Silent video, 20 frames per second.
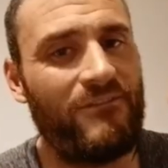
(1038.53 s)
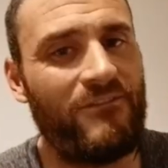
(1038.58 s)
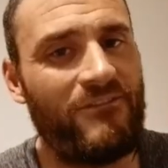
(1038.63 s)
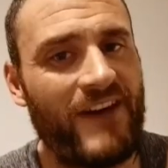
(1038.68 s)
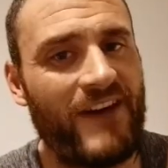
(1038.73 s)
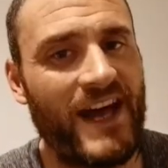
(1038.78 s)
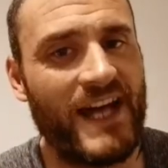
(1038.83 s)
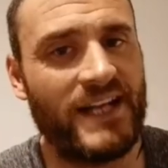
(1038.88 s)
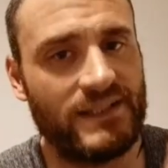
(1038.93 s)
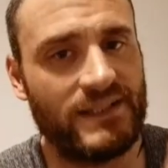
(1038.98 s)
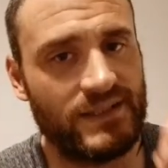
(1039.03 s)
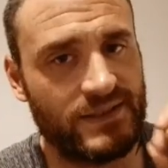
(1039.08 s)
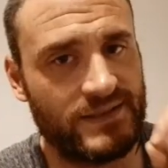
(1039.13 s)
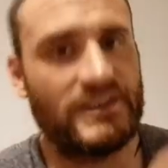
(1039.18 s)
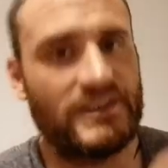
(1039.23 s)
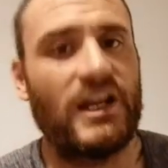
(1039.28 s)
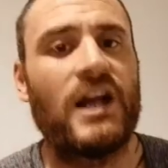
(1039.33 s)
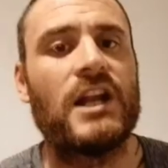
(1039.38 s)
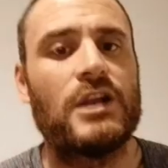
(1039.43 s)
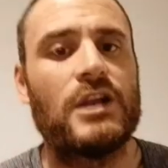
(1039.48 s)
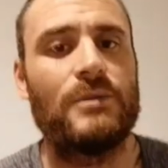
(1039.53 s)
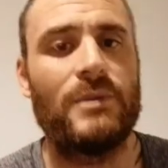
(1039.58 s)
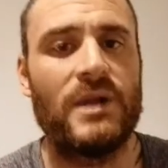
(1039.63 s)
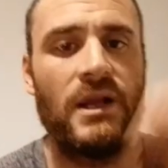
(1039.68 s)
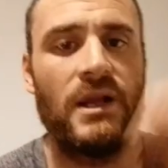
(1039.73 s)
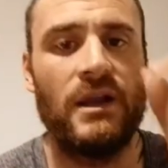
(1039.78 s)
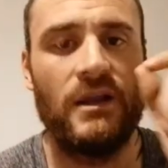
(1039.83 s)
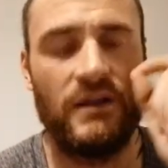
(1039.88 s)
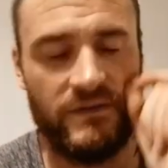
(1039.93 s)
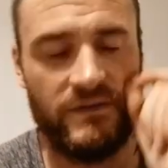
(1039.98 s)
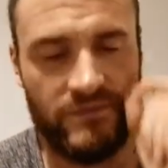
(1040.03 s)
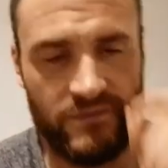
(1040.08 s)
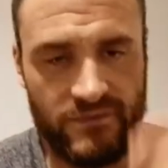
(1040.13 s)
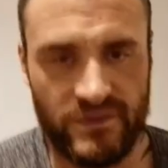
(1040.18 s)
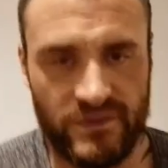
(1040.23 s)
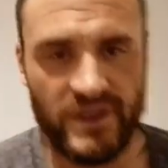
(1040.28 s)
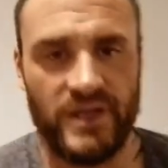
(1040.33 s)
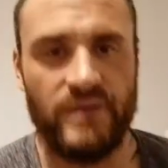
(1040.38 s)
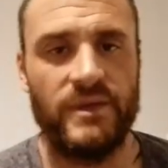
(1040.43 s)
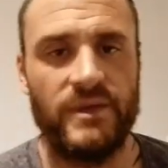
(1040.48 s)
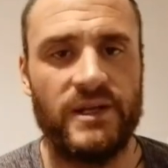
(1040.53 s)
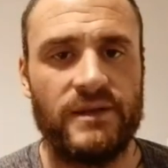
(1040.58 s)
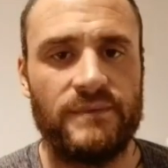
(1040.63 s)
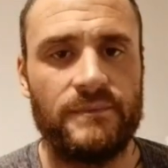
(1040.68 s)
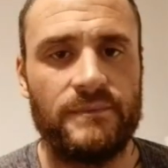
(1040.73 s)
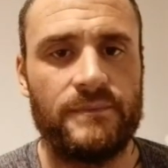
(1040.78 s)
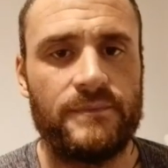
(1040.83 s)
fat soluble vitamin.